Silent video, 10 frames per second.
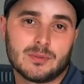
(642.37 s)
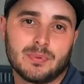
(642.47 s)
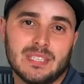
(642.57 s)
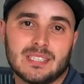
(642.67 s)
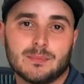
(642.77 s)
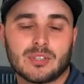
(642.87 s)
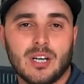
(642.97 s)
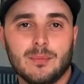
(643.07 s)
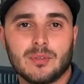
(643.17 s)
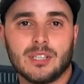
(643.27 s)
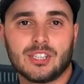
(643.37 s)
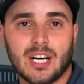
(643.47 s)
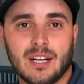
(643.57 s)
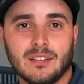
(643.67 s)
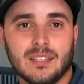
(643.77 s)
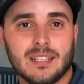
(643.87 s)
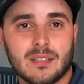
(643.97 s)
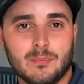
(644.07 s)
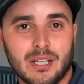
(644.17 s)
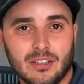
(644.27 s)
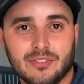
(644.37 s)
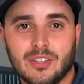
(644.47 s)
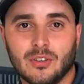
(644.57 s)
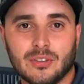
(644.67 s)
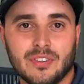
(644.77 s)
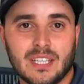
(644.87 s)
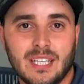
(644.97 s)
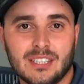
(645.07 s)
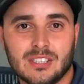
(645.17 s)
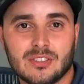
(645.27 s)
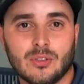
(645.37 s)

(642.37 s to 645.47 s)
please subscribe to our channel and hit the bell for notifications,